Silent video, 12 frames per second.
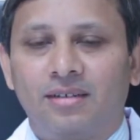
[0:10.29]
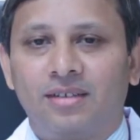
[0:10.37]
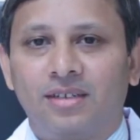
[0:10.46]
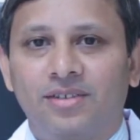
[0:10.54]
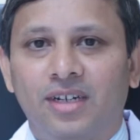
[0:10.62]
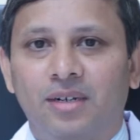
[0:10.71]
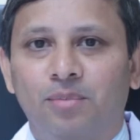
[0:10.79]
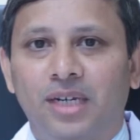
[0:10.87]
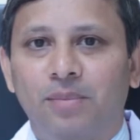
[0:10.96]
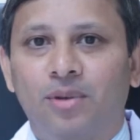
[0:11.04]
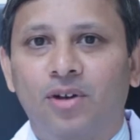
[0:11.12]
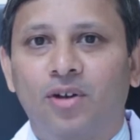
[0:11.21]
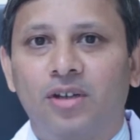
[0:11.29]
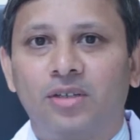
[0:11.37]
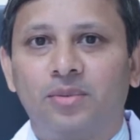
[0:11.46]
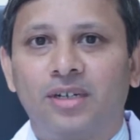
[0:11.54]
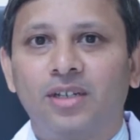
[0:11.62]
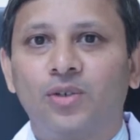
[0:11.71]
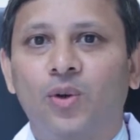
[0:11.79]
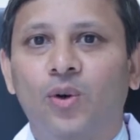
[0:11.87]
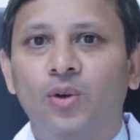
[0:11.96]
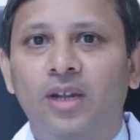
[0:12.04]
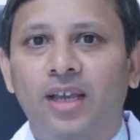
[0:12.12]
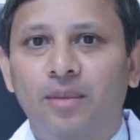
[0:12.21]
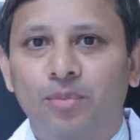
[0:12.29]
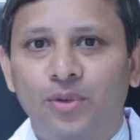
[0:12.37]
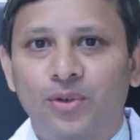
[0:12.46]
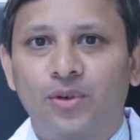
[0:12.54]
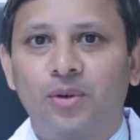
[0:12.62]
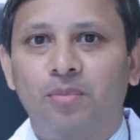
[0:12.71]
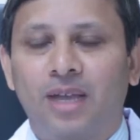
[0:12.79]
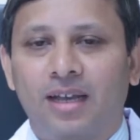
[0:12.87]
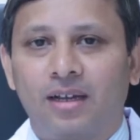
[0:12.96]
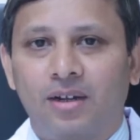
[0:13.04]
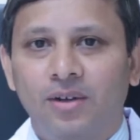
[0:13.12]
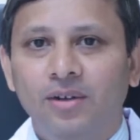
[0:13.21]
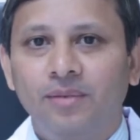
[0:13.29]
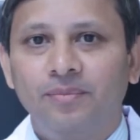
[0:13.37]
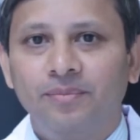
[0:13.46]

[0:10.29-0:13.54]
surgeon at Manipal Hospitals, Old Airport Road, Bangalore.